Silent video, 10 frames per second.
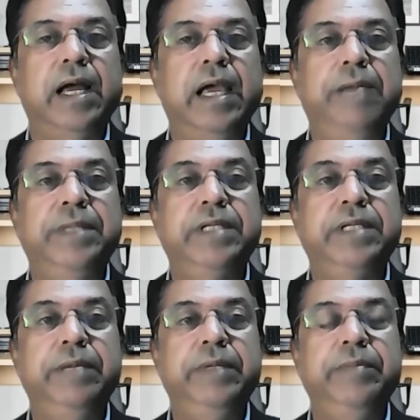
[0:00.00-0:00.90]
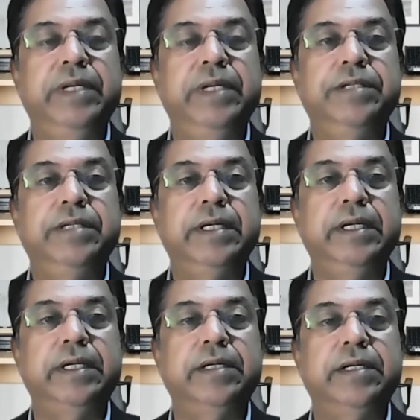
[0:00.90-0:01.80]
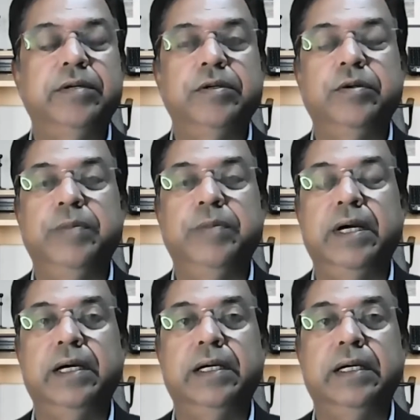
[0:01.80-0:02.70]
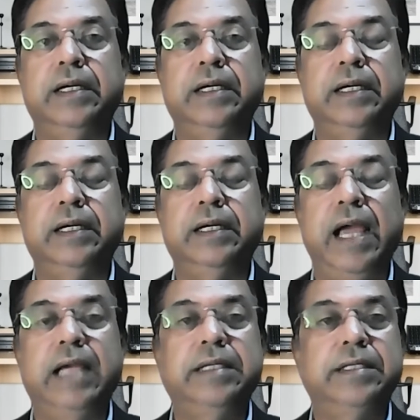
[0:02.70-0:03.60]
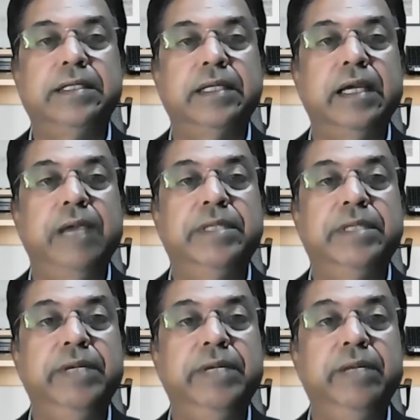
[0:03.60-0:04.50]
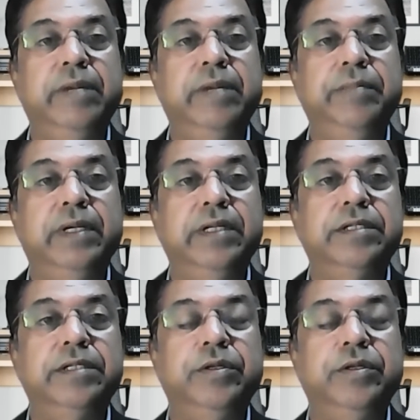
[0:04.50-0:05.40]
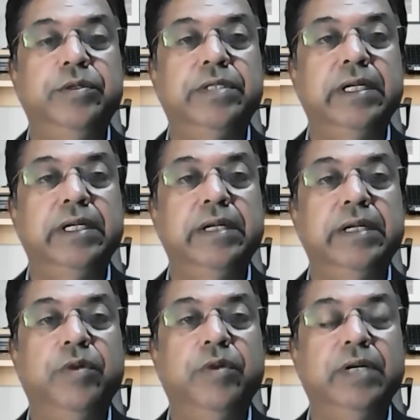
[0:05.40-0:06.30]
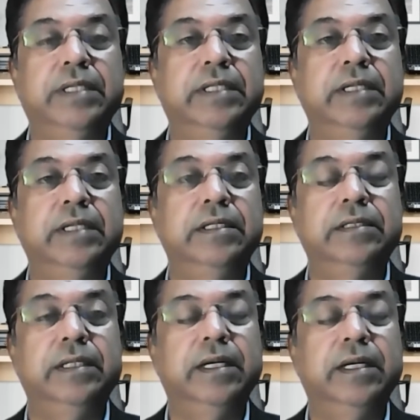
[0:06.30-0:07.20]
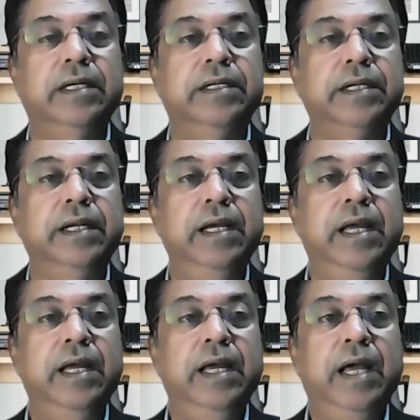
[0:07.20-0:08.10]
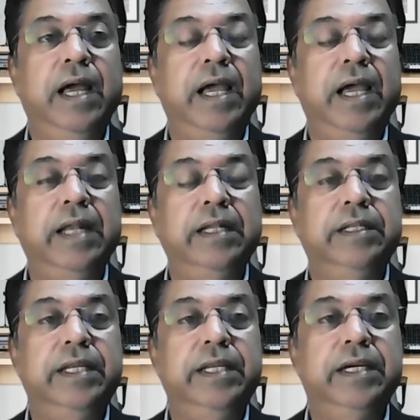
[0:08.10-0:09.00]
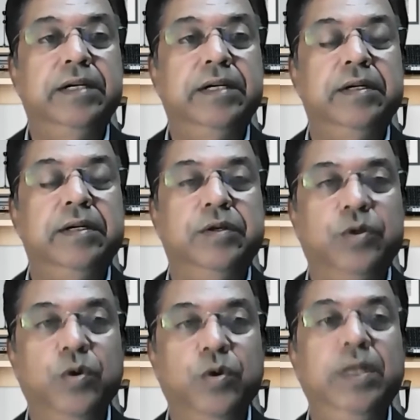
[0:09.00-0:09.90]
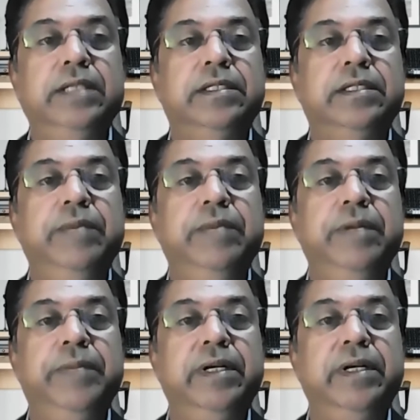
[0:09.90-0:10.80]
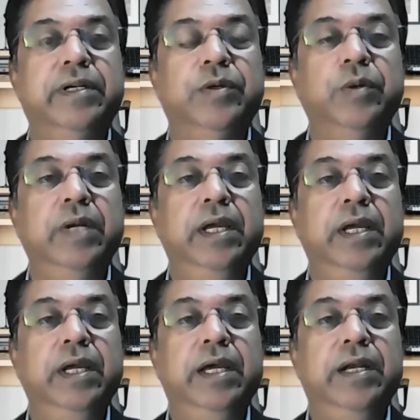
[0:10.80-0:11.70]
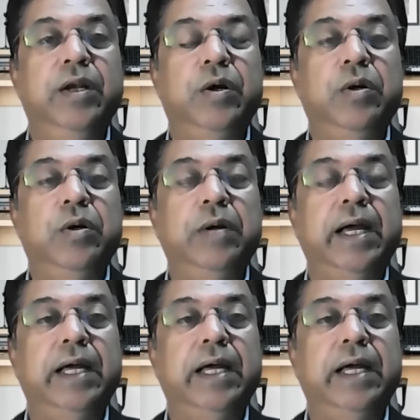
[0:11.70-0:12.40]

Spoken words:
MSME Ministry, Dr. Kumar, has MSME development institutes at important centers in the country. And their role is developmental role. Now,